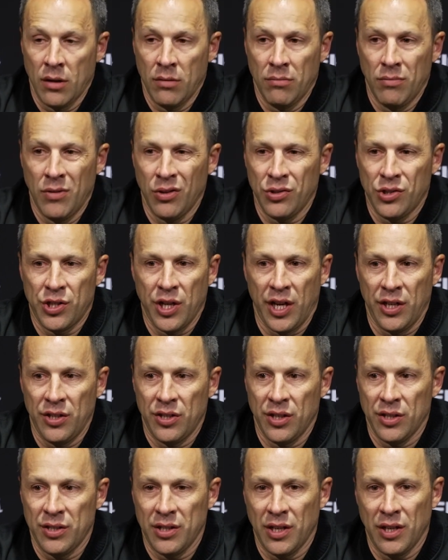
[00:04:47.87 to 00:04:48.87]
No
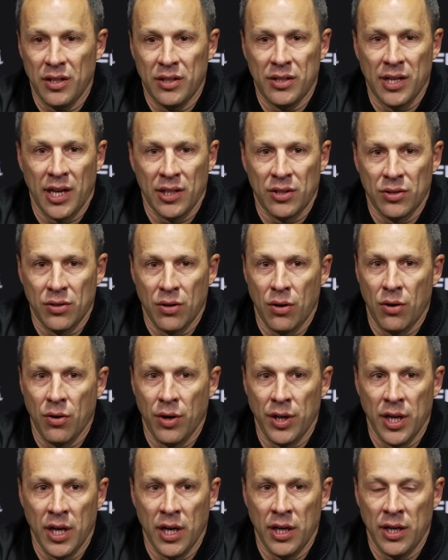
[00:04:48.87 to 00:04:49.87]
changes, nothing tactical
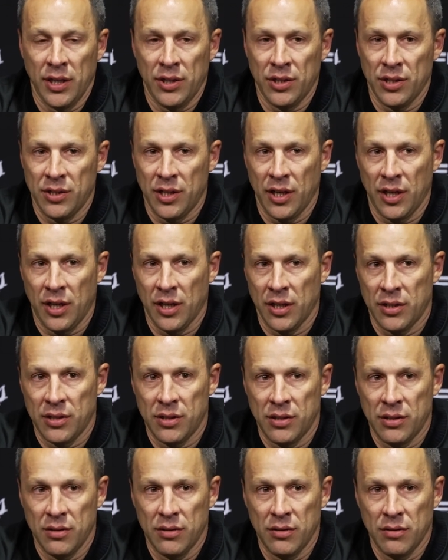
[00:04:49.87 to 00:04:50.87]
going on. I just think
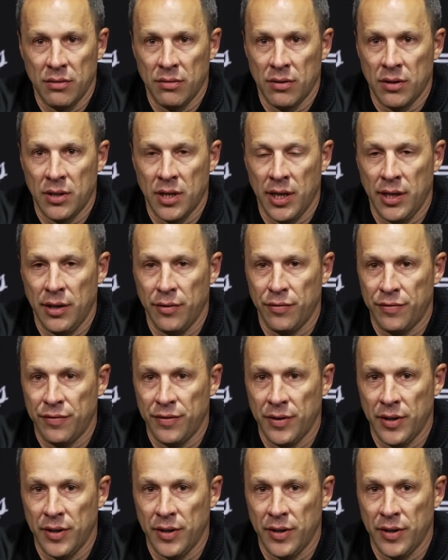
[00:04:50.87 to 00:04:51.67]
it's kind of,